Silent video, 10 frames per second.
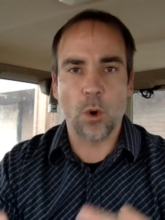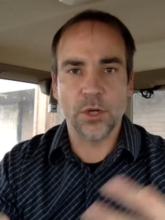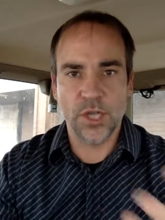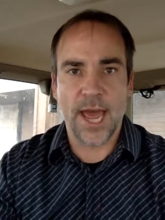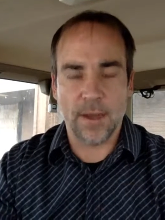
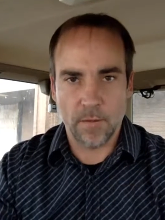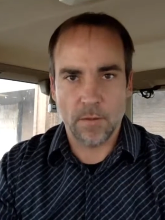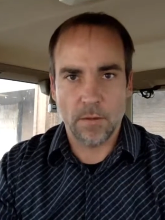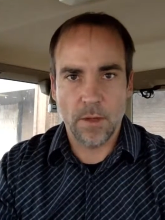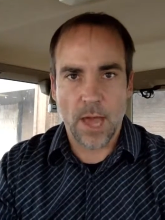or debt?
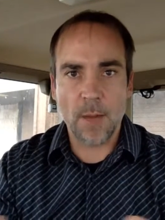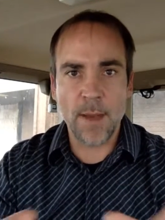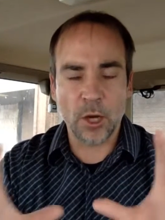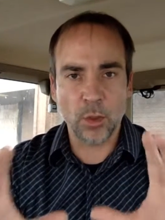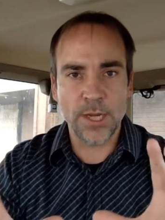How
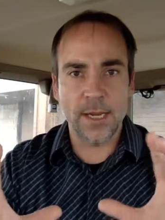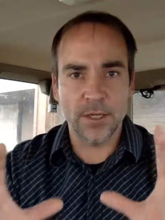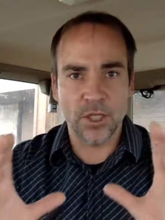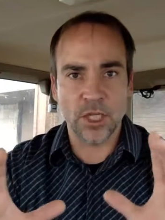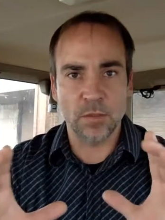about
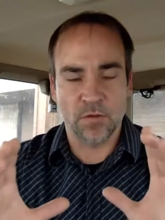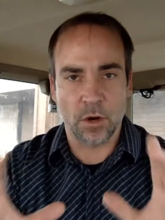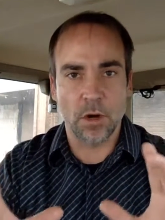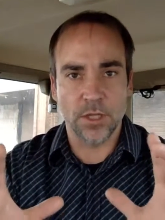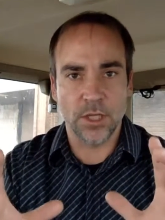creating a system of
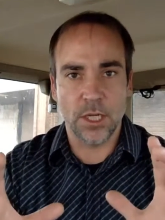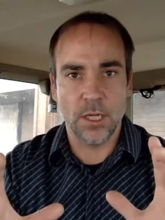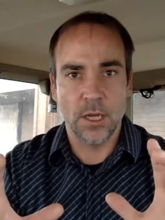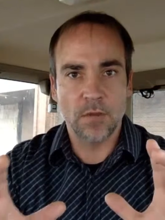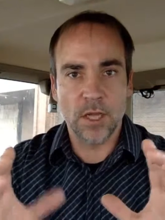
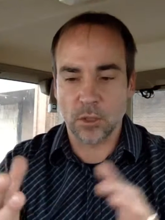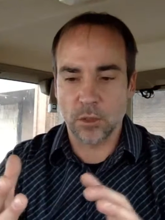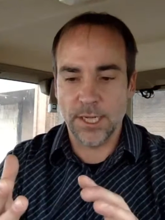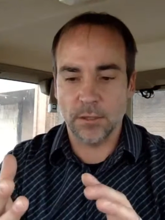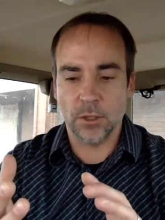currency that's
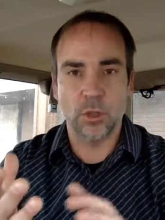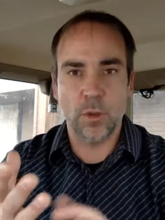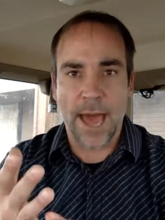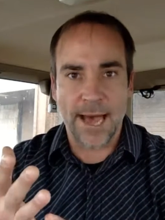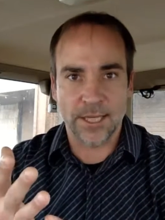linked
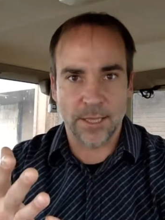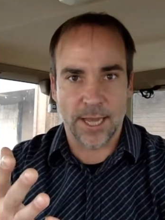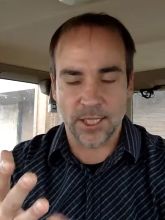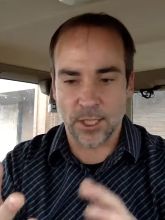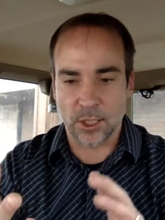to
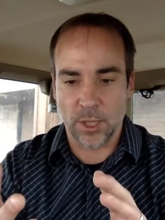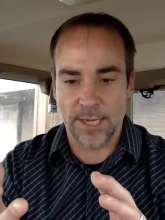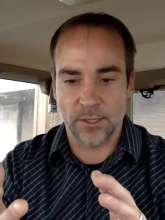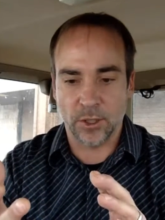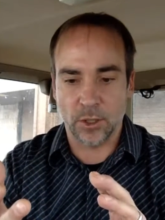assets, that's
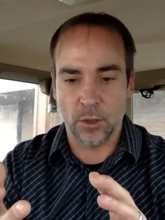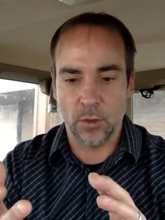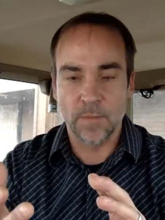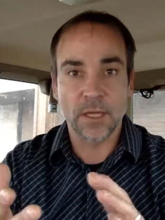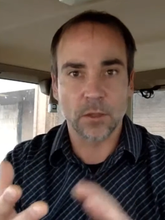linked
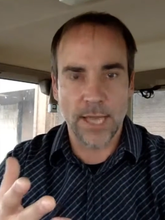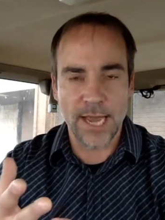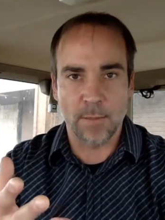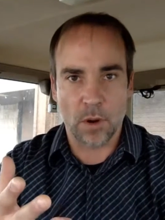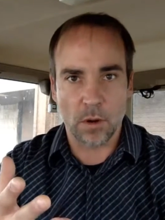to
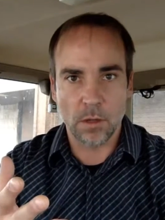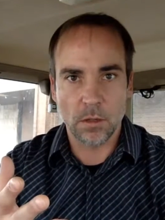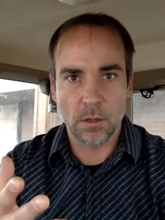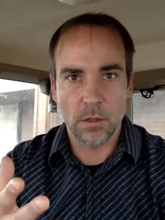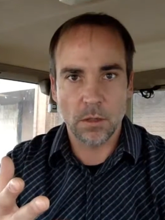labor
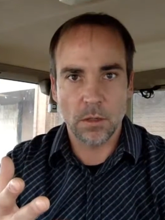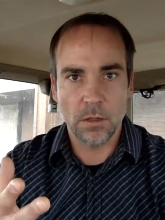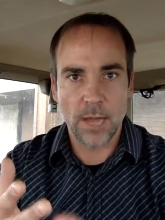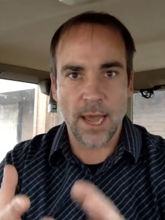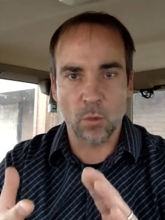
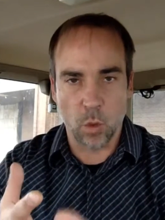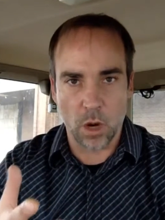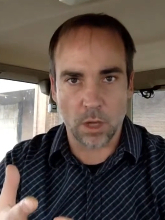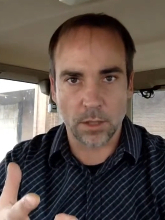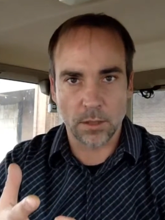and
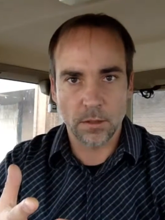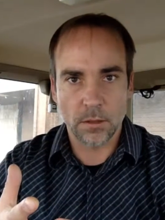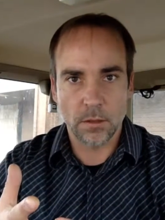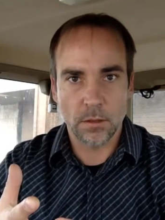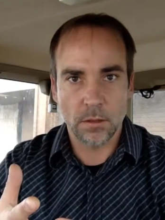work
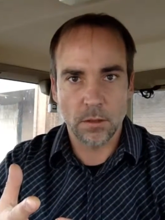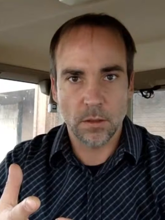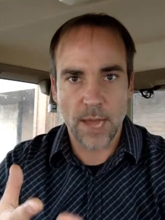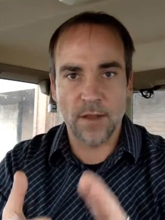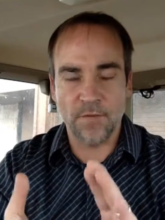
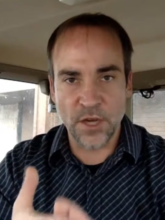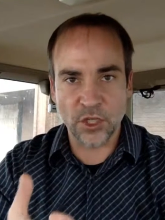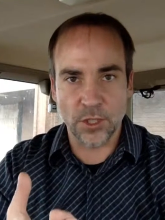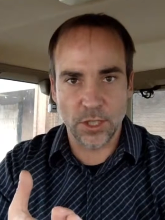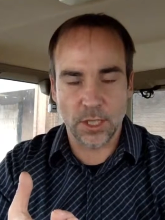and
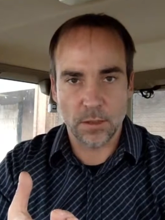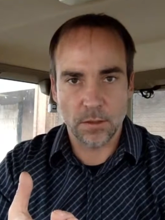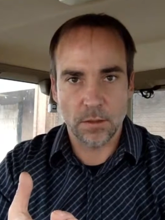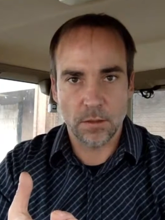efficiency?